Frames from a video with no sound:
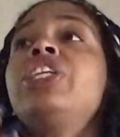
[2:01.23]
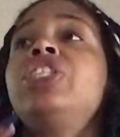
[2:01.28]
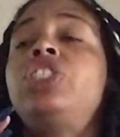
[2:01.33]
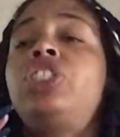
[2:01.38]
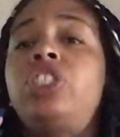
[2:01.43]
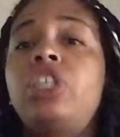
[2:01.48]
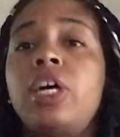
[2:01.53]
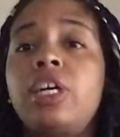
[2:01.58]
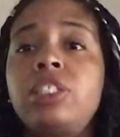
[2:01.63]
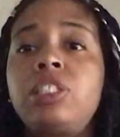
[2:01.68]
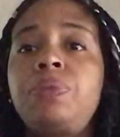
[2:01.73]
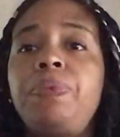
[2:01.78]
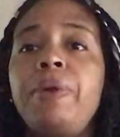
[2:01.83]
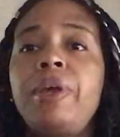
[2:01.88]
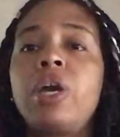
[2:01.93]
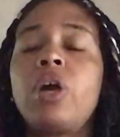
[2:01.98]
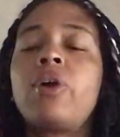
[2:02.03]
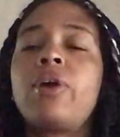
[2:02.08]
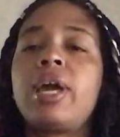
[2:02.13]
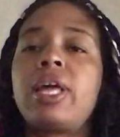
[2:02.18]
How
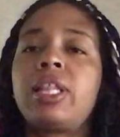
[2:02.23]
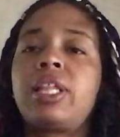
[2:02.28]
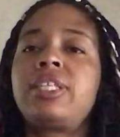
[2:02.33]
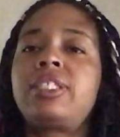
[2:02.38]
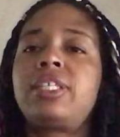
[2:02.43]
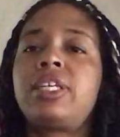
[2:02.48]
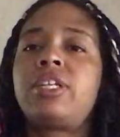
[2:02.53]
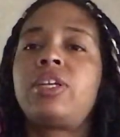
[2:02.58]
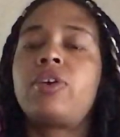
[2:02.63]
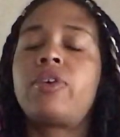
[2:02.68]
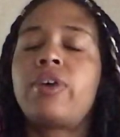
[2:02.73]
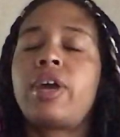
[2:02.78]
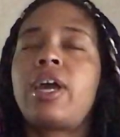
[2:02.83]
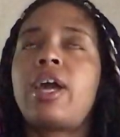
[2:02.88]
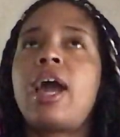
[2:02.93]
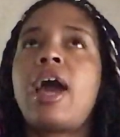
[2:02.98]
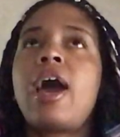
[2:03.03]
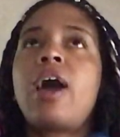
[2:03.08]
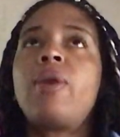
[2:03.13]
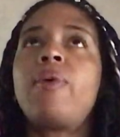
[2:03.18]

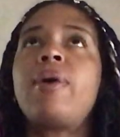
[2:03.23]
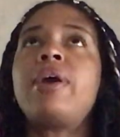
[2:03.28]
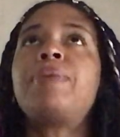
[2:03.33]
do